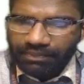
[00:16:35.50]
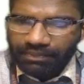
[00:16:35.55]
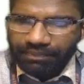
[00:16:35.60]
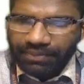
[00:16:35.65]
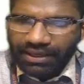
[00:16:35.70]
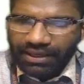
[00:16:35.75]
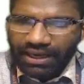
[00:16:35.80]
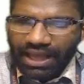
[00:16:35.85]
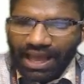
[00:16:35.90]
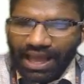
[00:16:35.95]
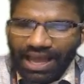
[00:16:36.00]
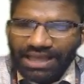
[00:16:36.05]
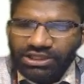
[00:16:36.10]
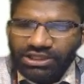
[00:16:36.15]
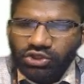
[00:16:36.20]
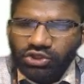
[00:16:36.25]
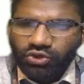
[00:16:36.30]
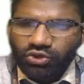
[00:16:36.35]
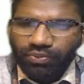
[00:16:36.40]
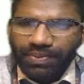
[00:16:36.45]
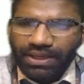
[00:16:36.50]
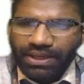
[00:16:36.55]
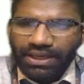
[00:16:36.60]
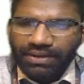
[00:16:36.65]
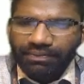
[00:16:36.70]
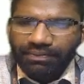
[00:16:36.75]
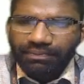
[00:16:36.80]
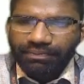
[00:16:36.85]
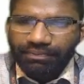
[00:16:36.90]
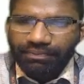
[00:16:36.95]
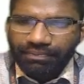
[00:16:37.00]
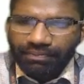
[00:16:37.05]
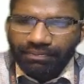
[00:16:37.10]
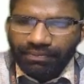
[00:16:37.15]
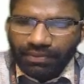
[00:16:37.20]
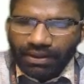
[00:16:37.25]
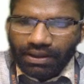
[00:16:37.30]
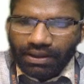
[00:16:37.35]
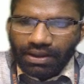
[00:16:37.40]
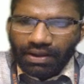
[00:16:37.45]
has to be
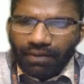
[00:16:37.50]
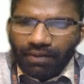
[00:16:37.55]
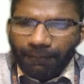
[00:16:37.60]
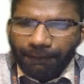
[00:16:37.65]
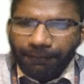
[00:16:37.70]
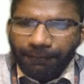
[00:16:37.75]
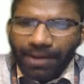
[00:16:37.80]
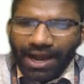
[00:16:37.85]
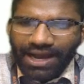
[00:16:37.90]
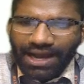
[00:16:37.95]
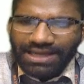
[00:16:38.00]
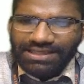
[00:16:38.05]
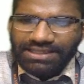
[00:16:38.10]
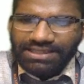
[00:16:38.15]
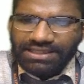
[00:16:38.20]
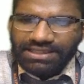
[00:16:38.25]
passed